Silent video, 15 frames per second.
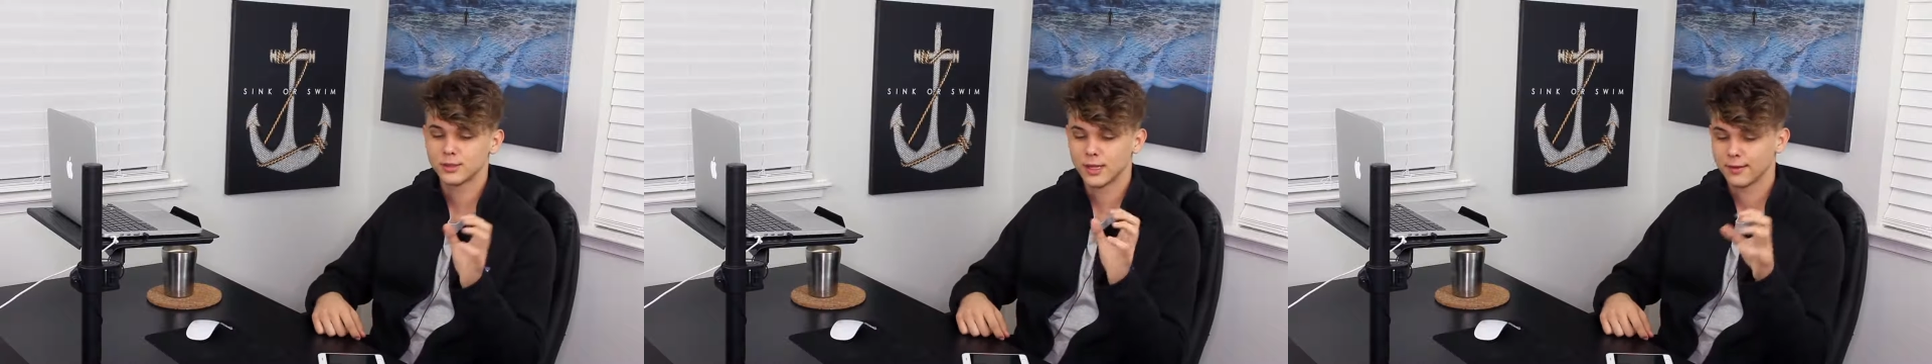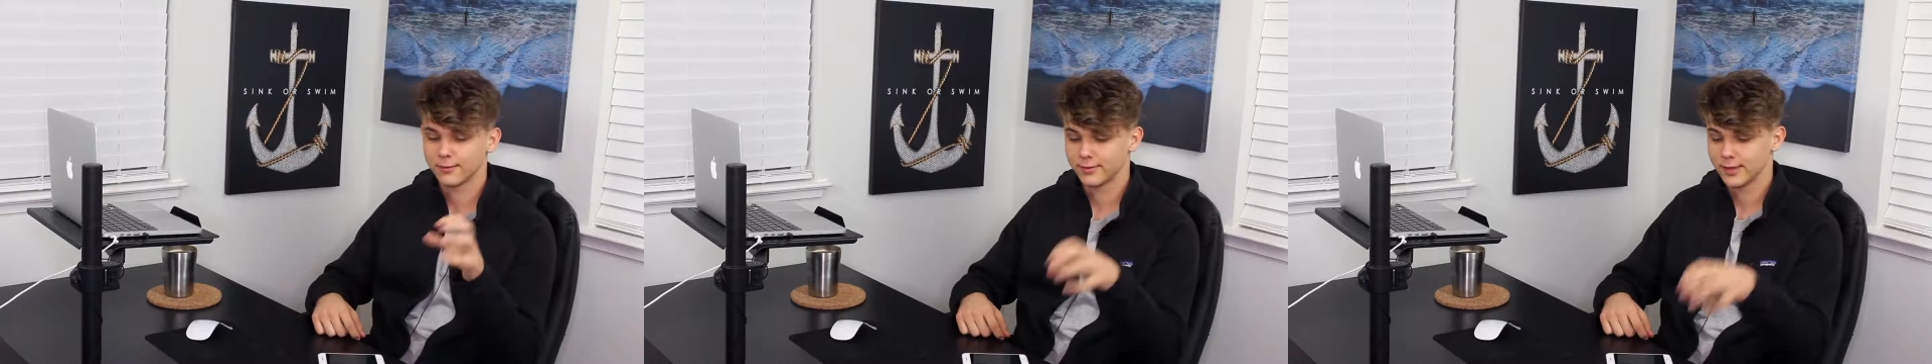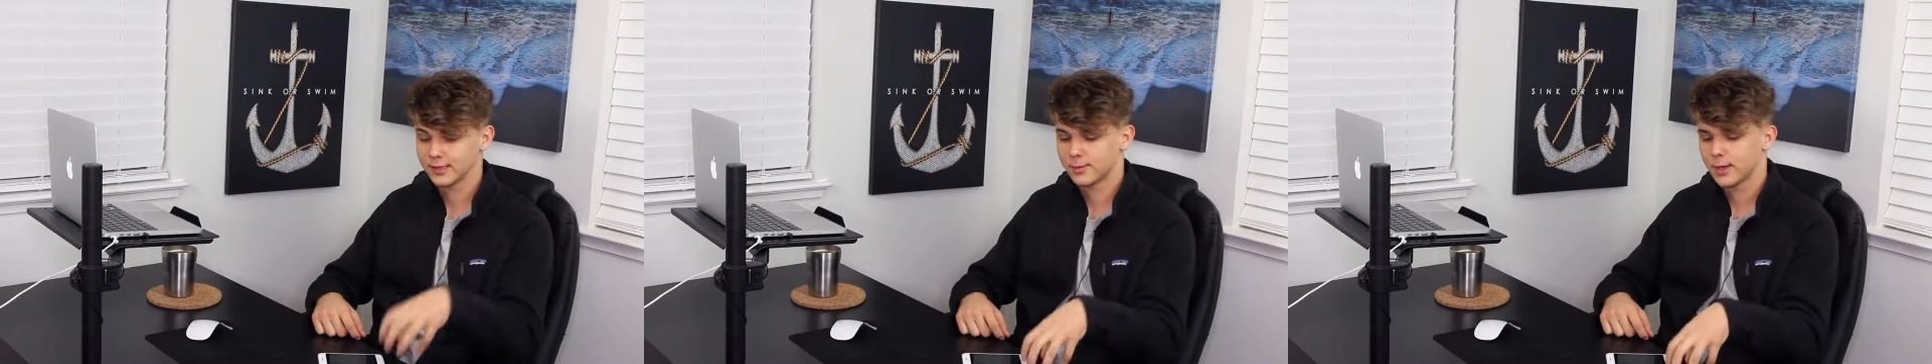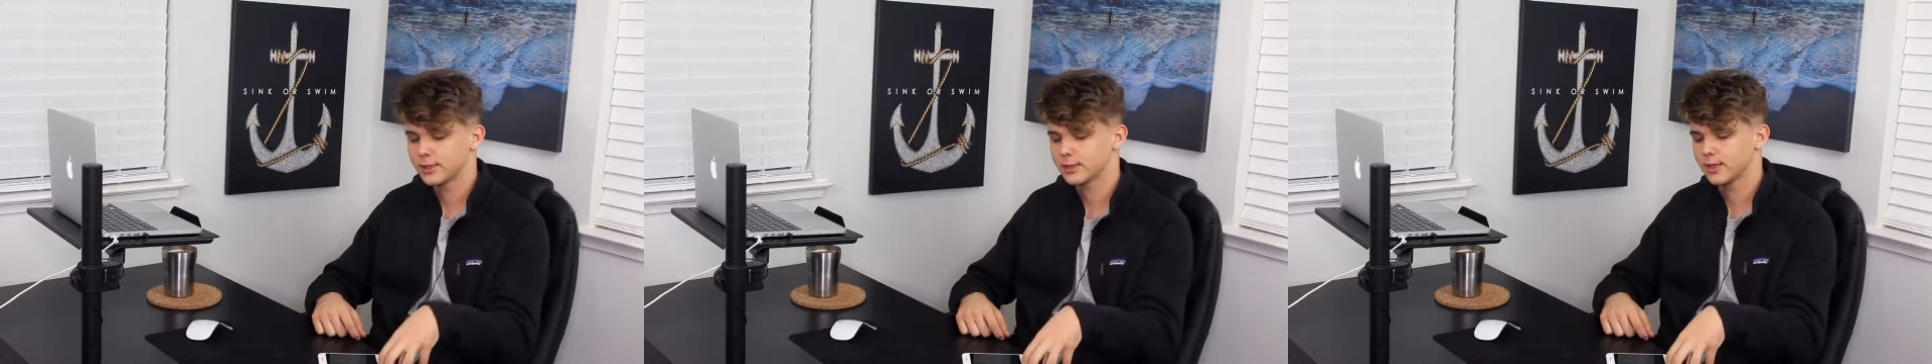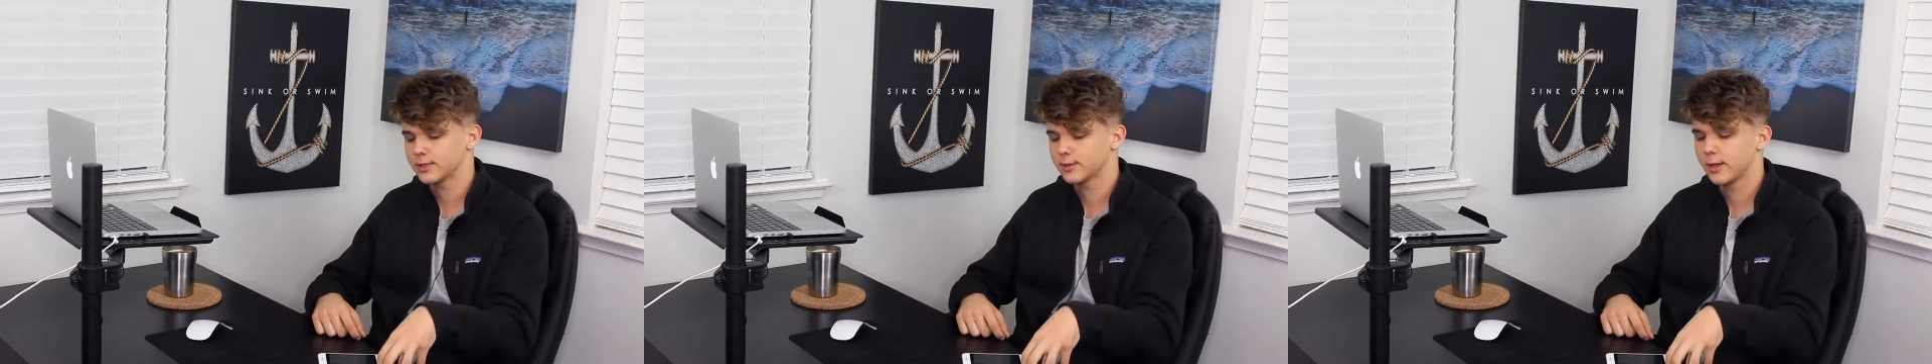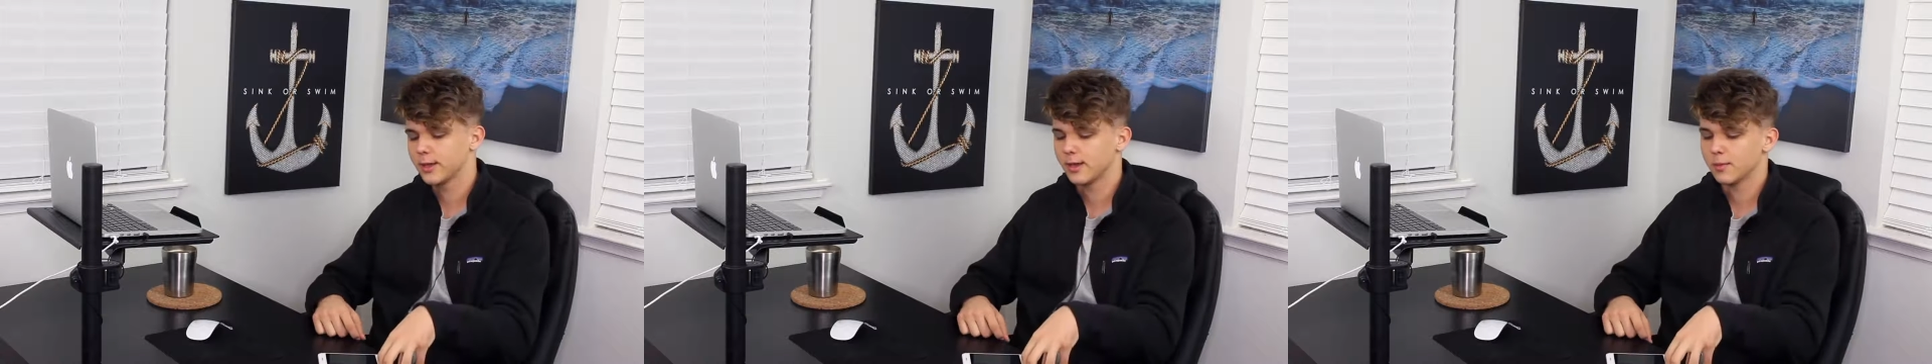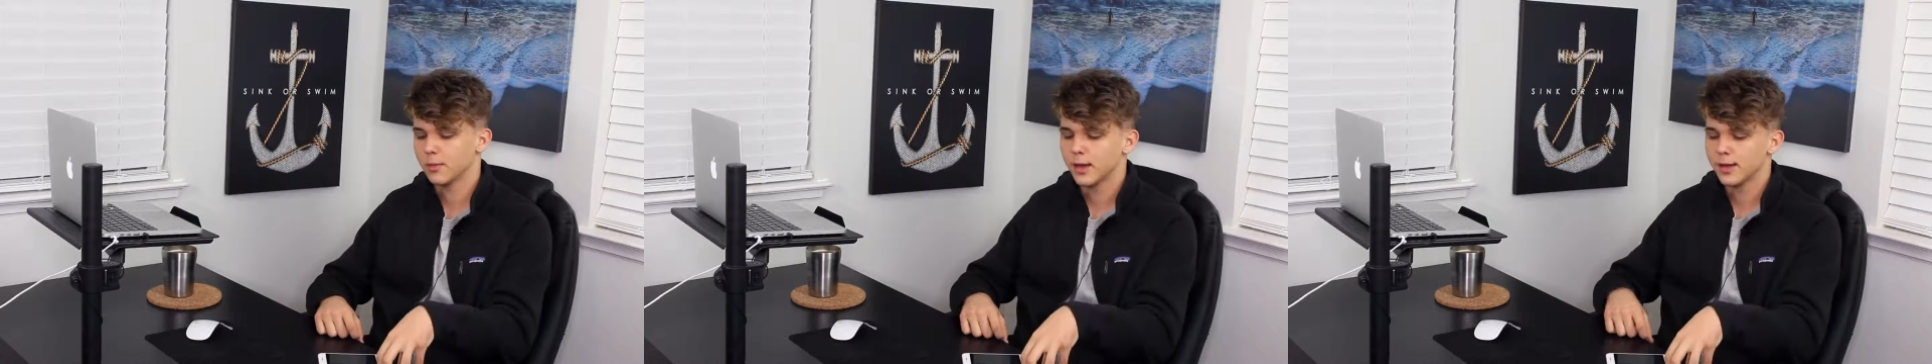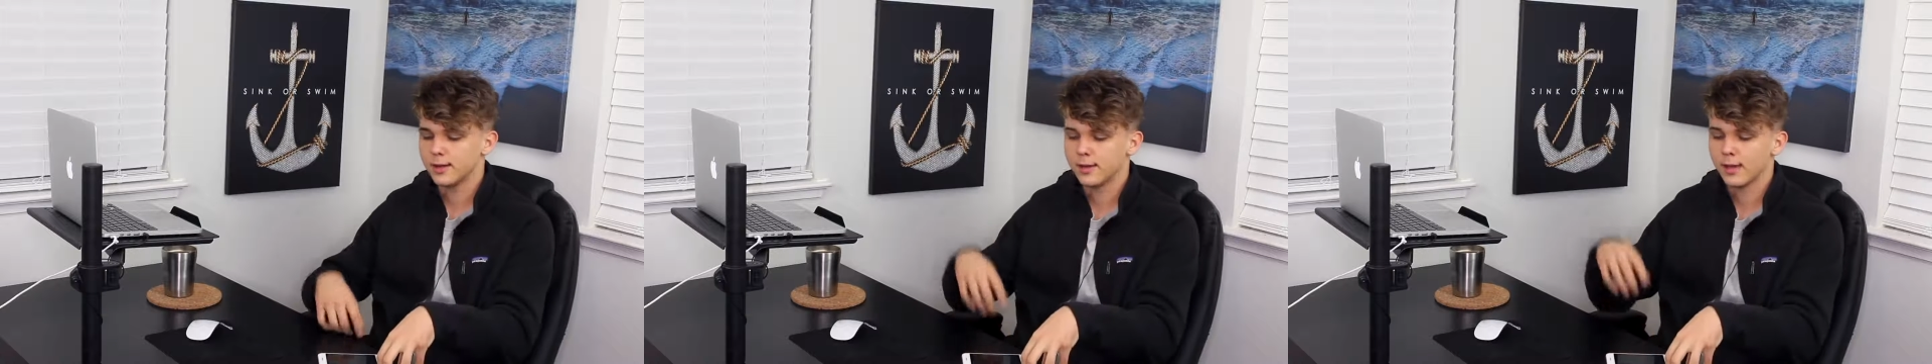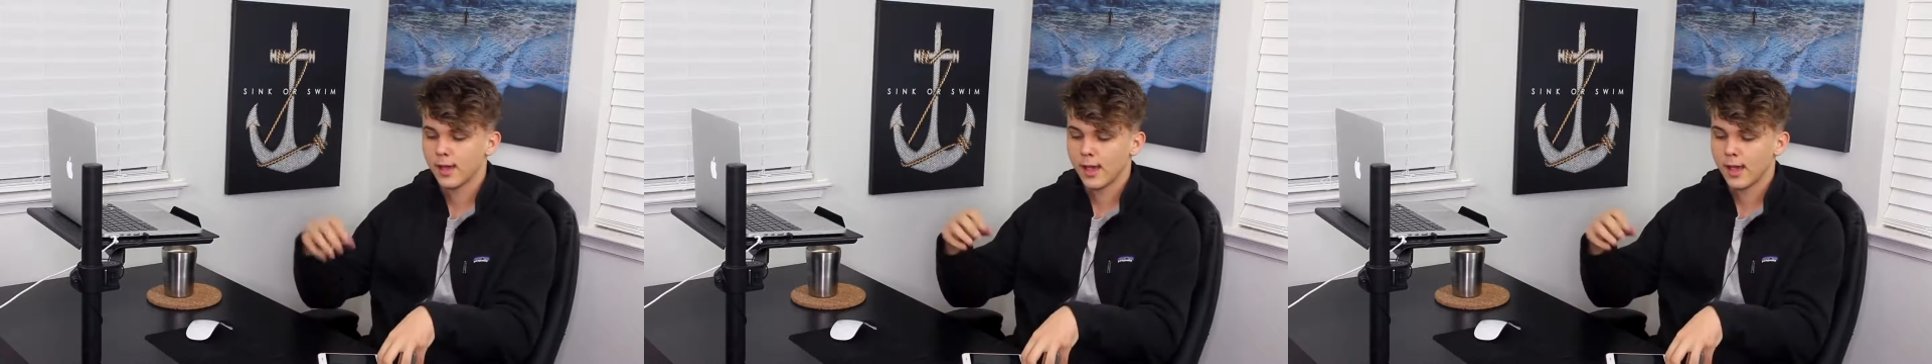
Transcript: you have this page that's making money